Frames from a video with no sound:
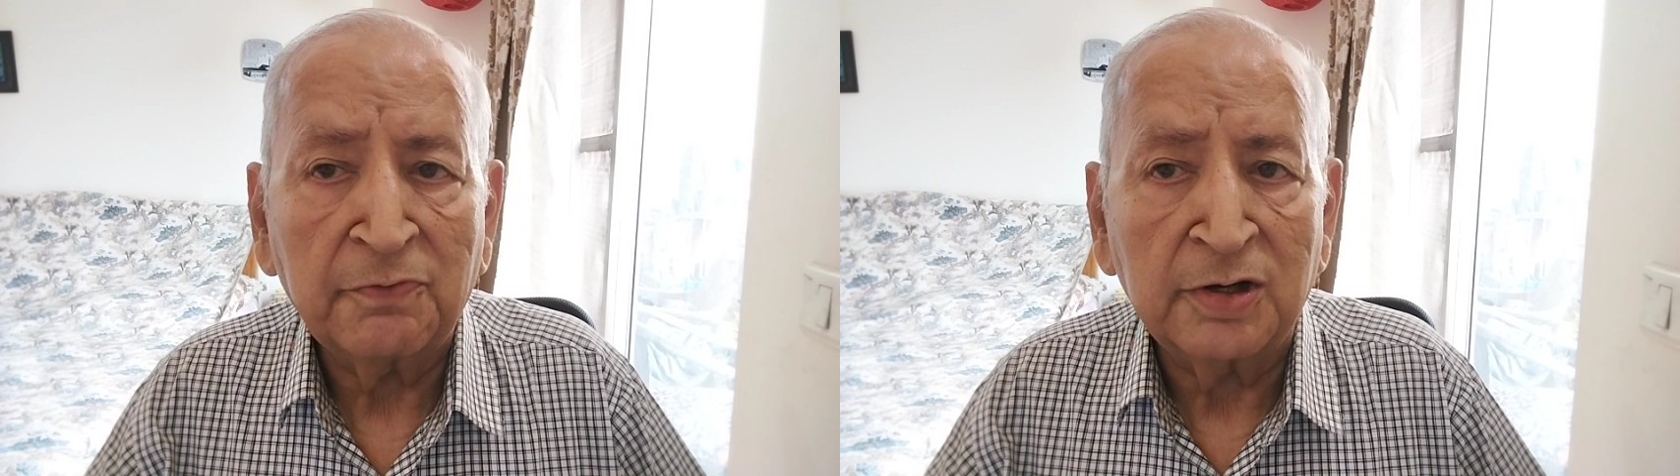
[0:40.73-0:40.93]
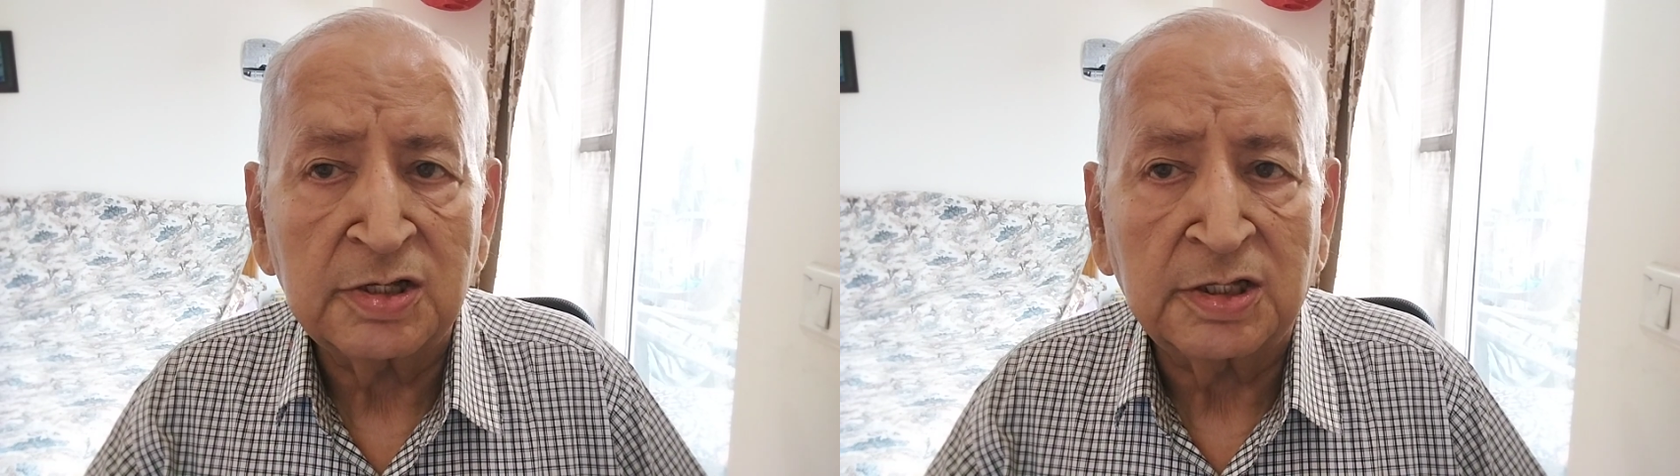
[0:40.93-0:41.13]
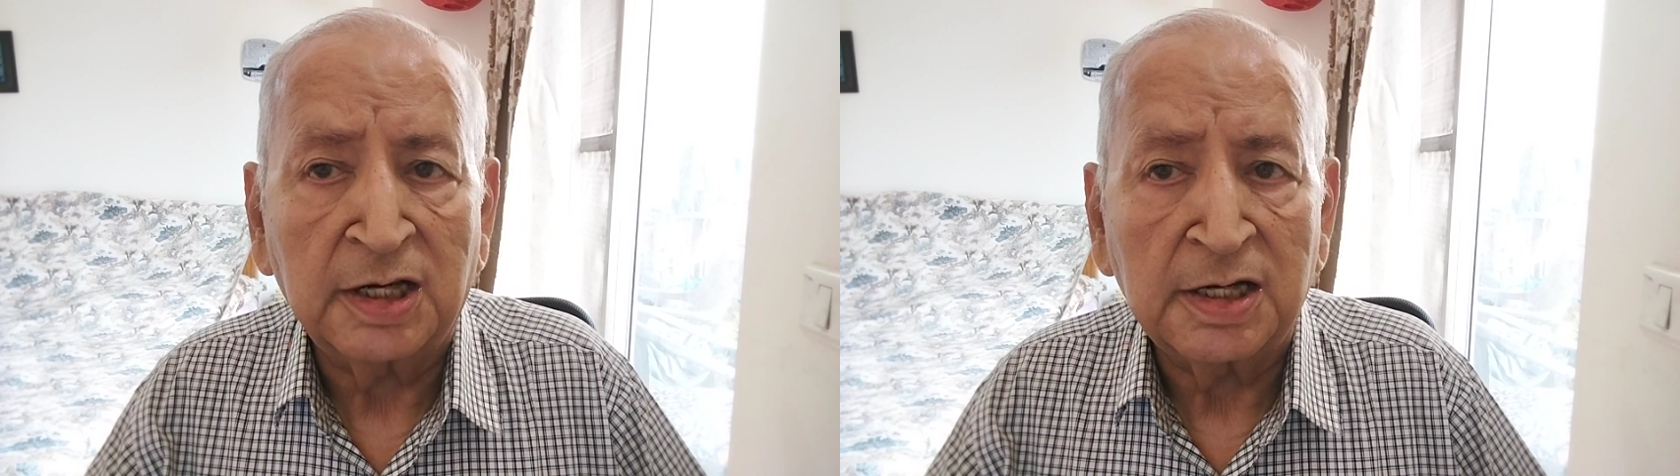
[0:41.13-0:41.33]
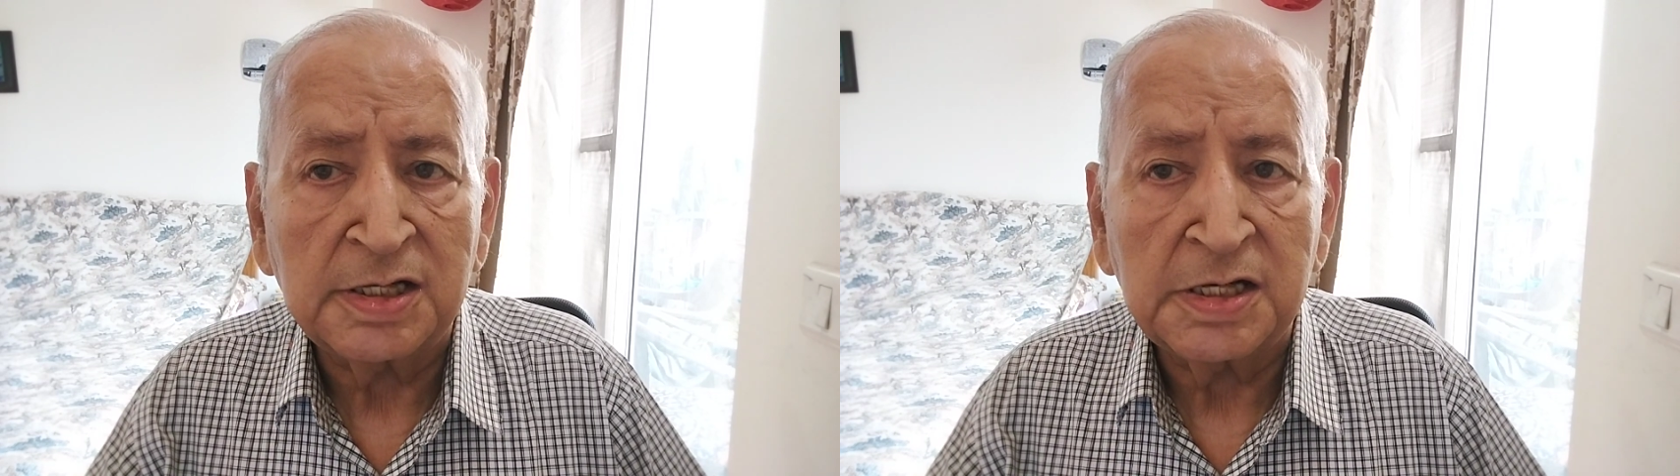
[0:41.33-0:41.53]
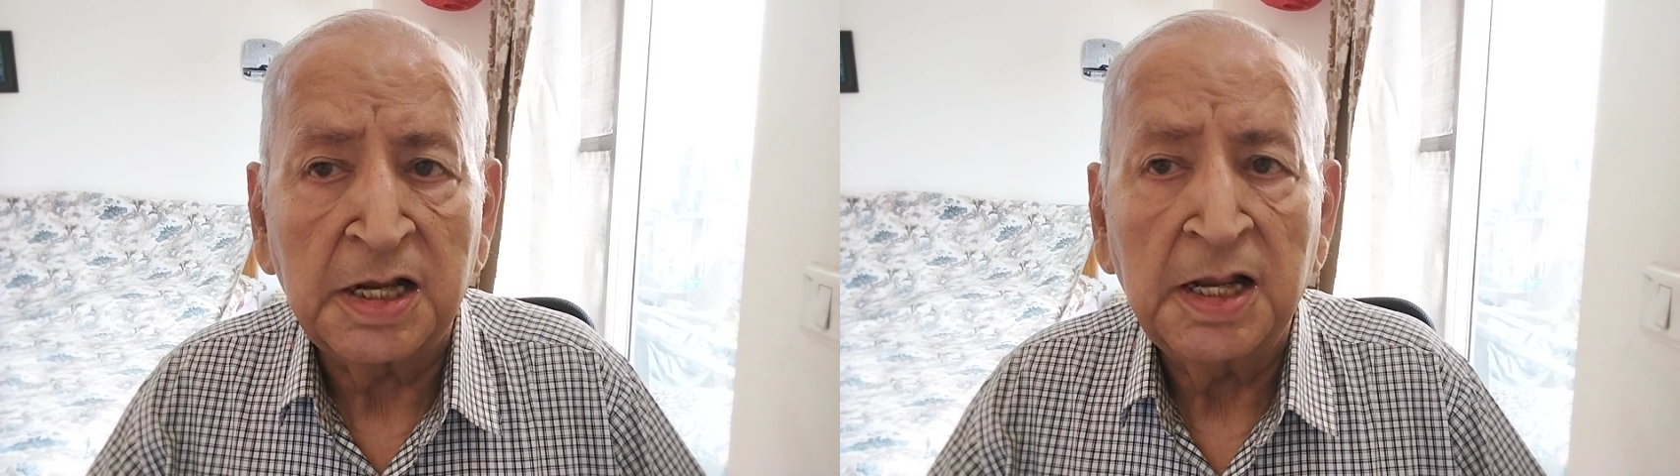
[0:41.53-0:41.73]
First thing
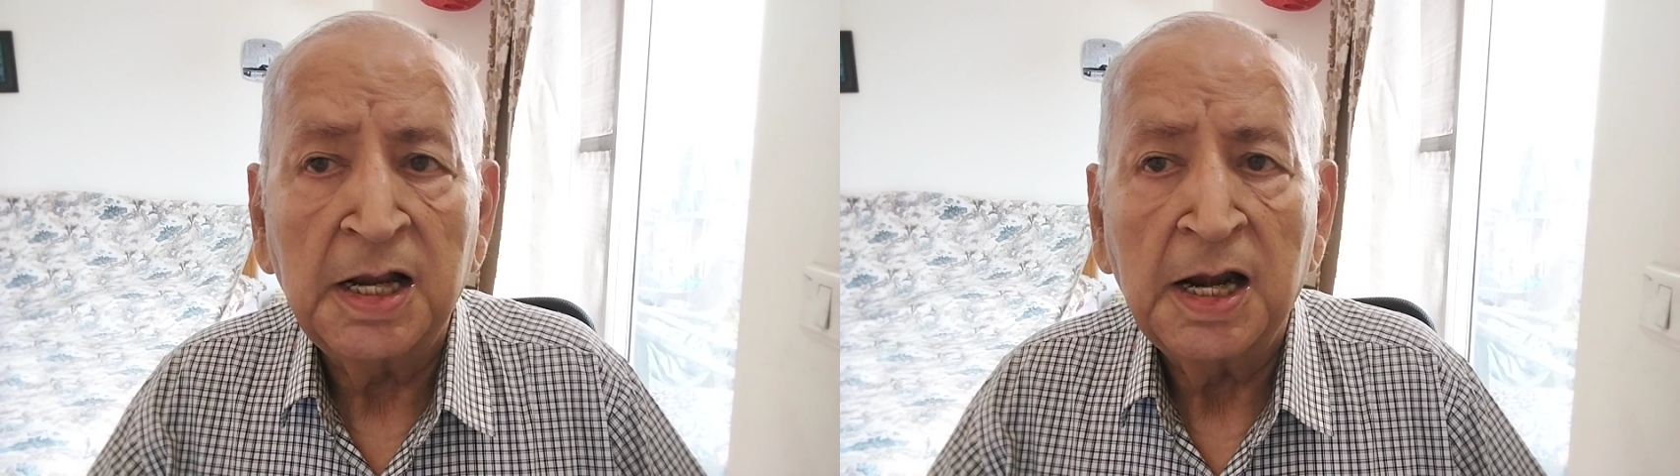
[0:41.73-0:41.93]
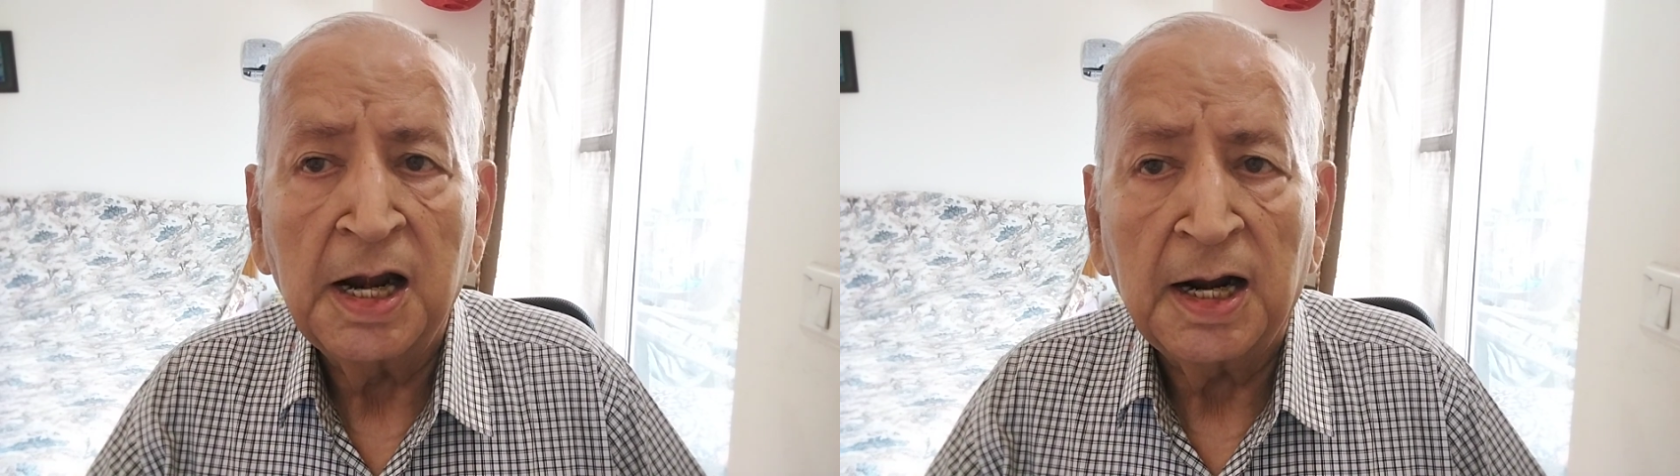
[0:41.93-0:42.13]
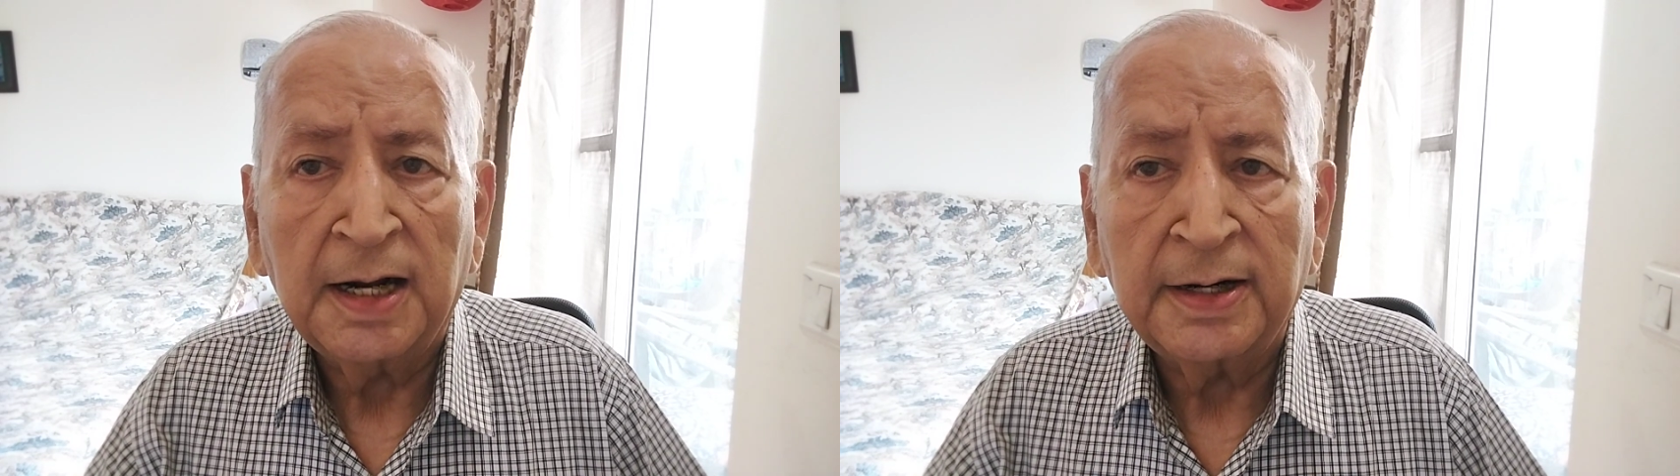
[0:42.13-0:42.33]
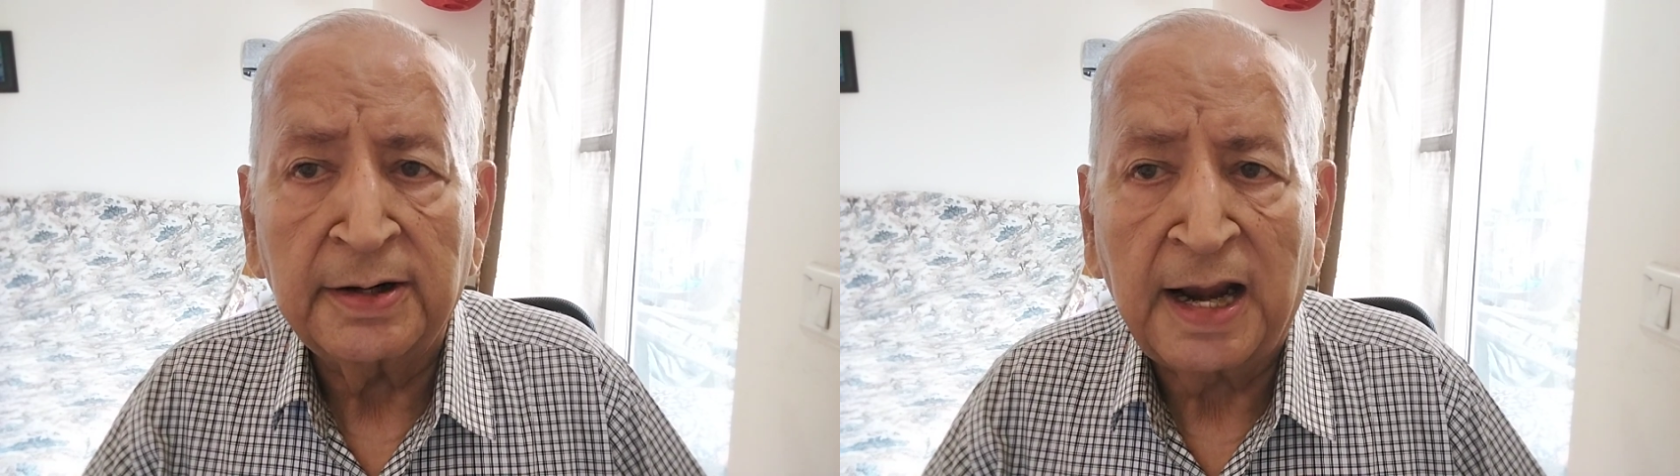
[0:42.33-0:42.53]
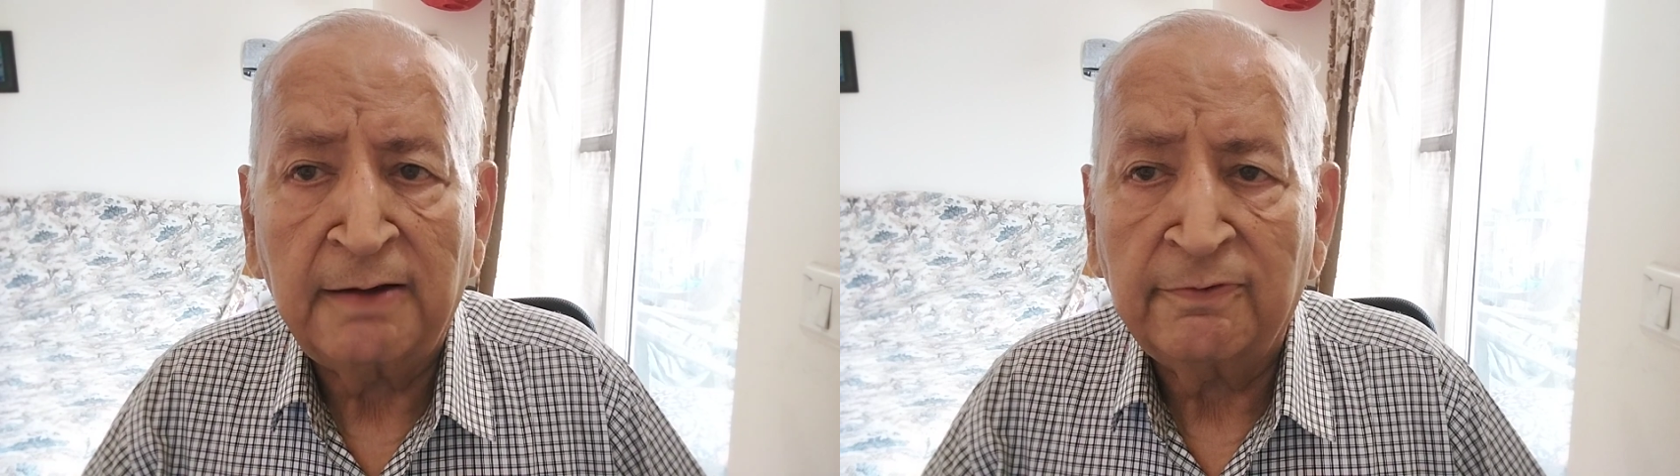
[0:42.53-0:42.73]
is
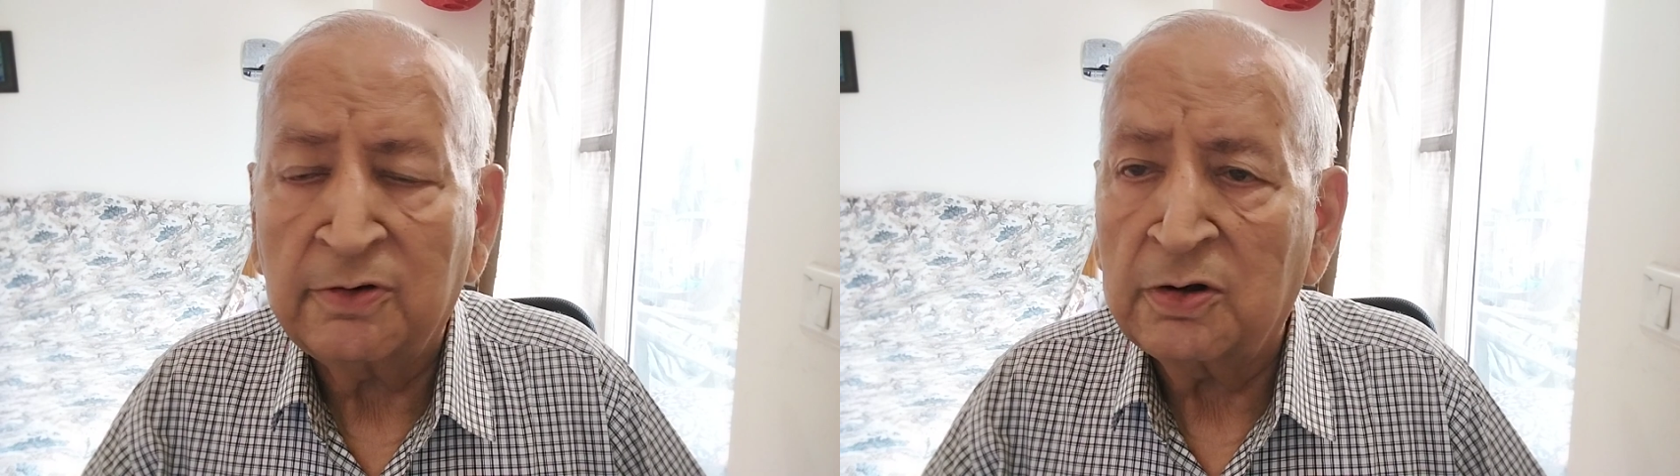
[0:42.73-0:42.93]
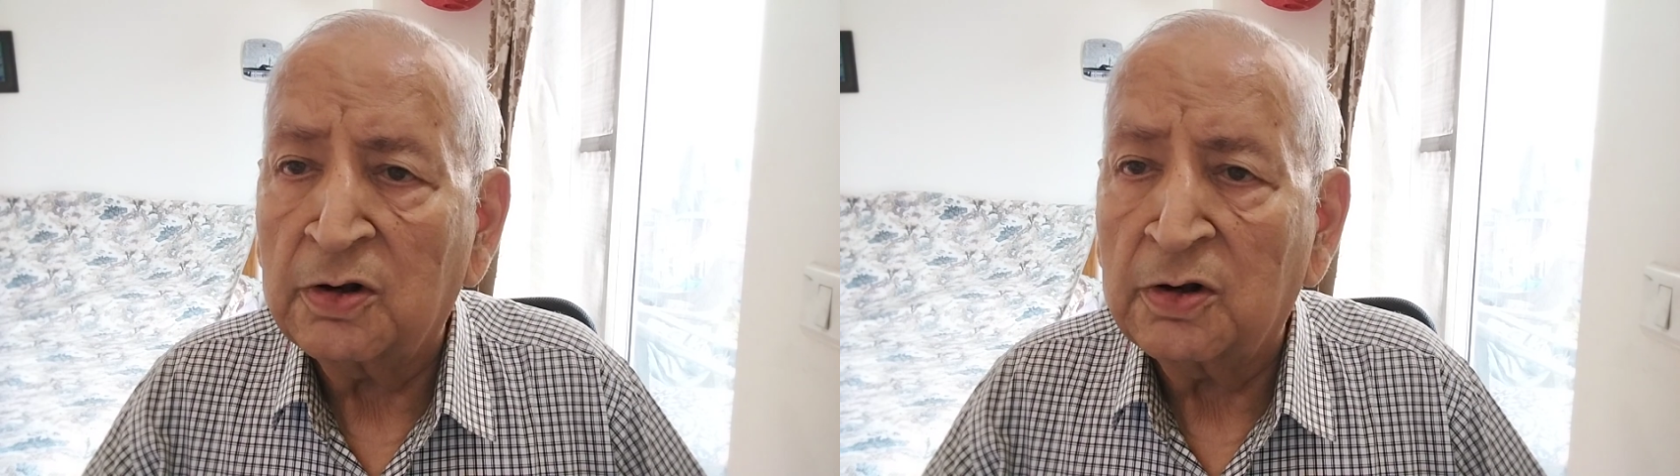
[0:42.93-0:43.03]
arrive